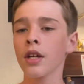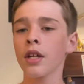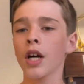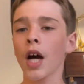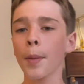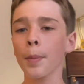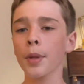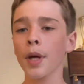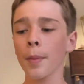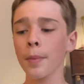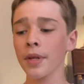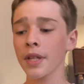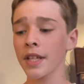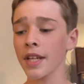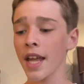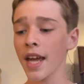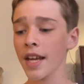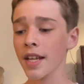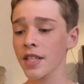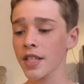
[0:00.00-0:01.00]
Upcoming
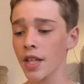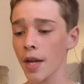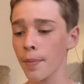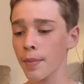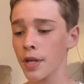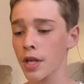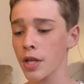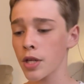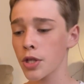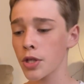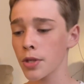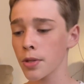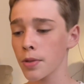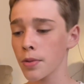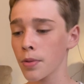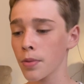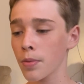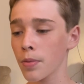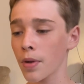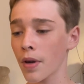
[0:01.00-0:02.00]
next, I'm going to
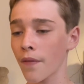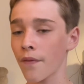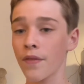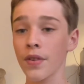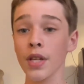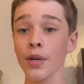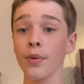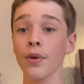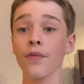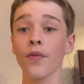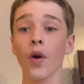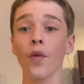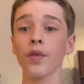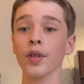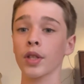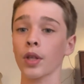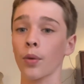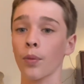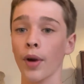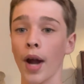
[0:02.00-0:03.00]
do a video
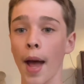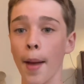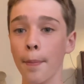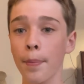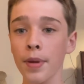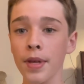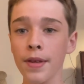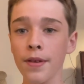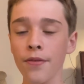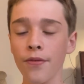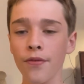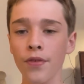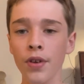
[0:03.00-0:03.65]
involving the rap beef.